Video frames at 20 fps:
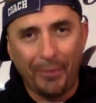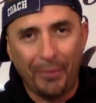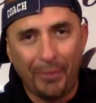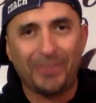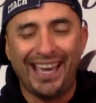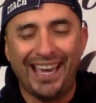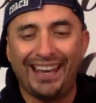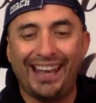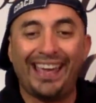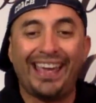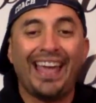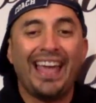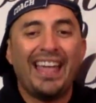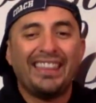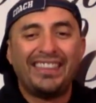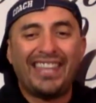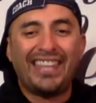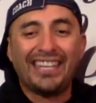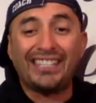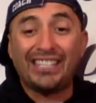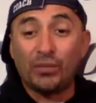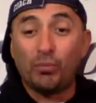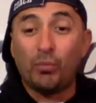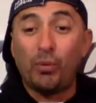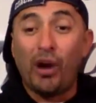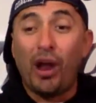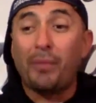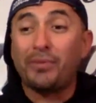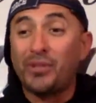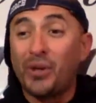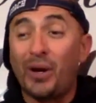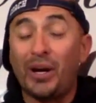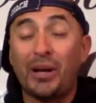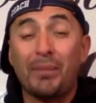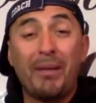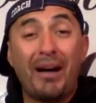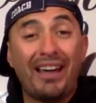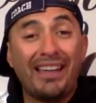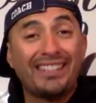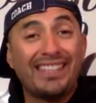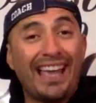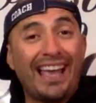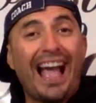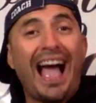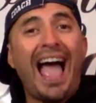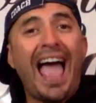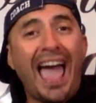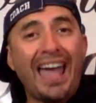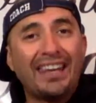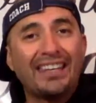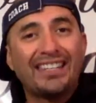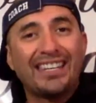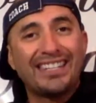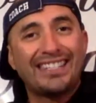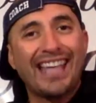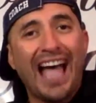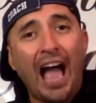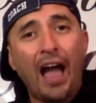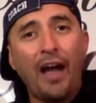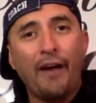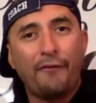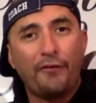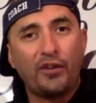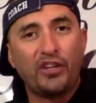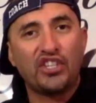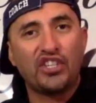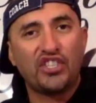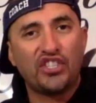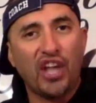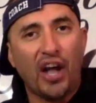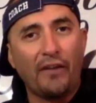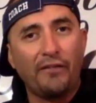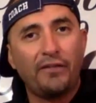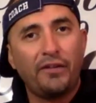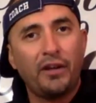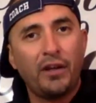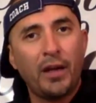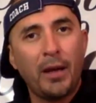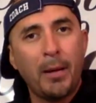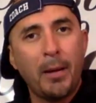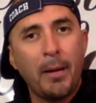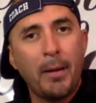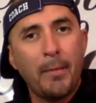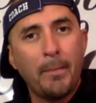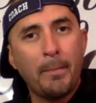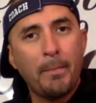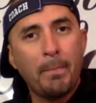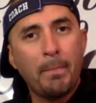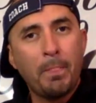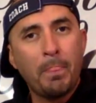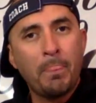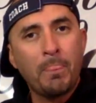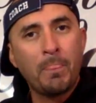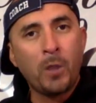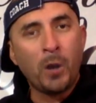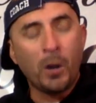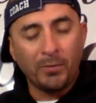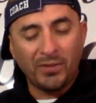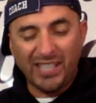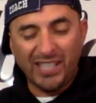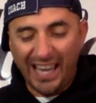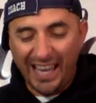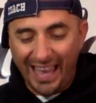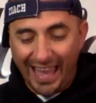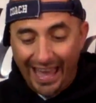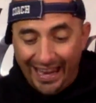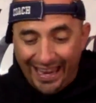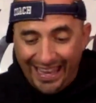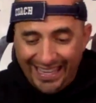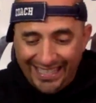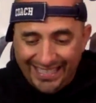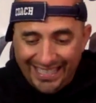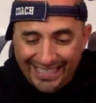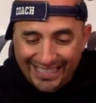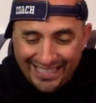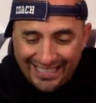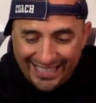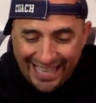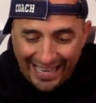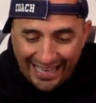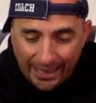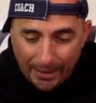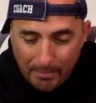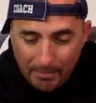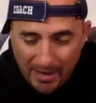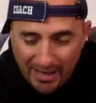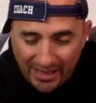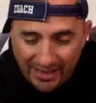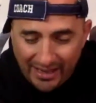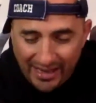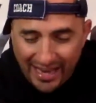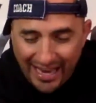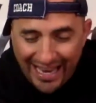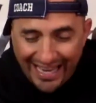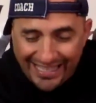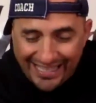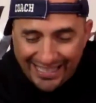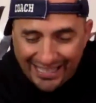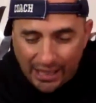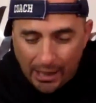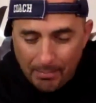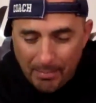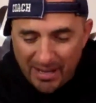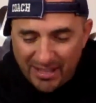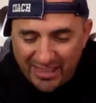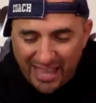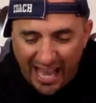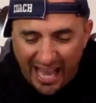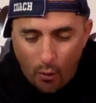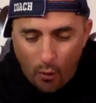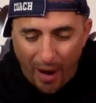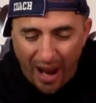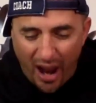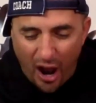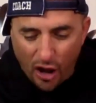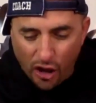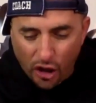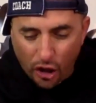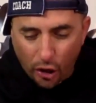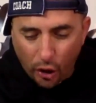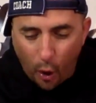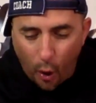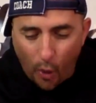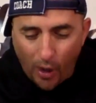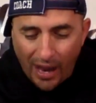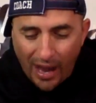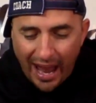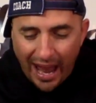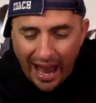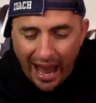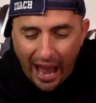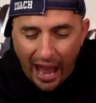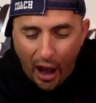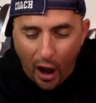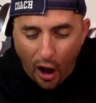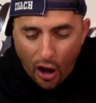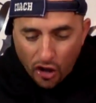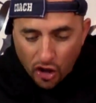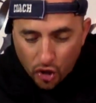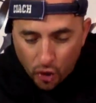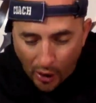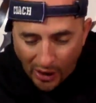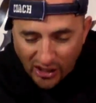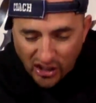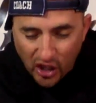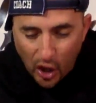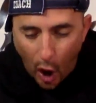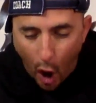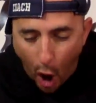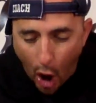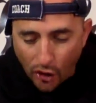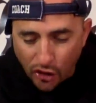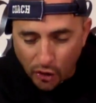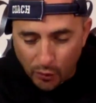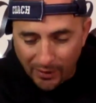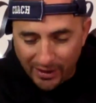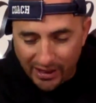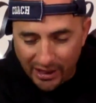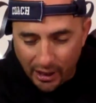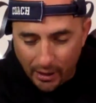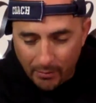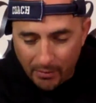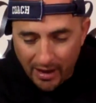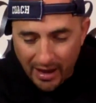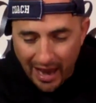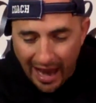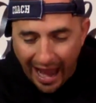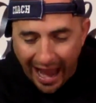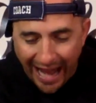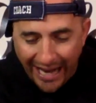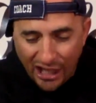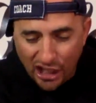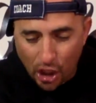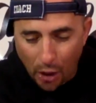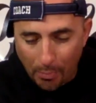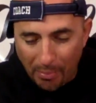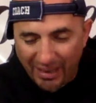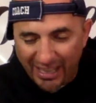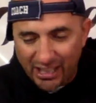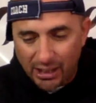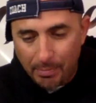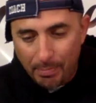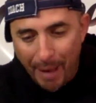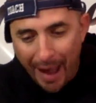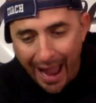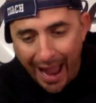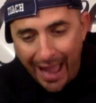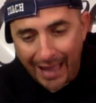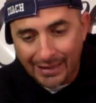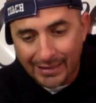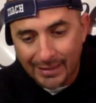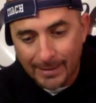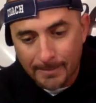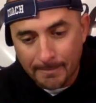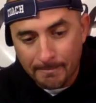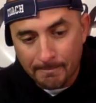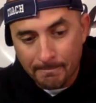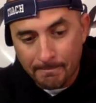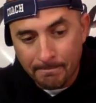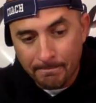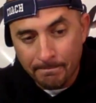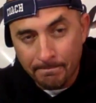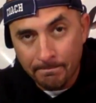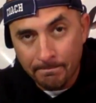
You get what I'm saying? Like, this is what I'm talking about. It's like, I had a desire for this stuff. You know what I'm saying? And he said to stay committed. He says, commit thy way unto the Lord, trust also in him, and he shall bring it to pass.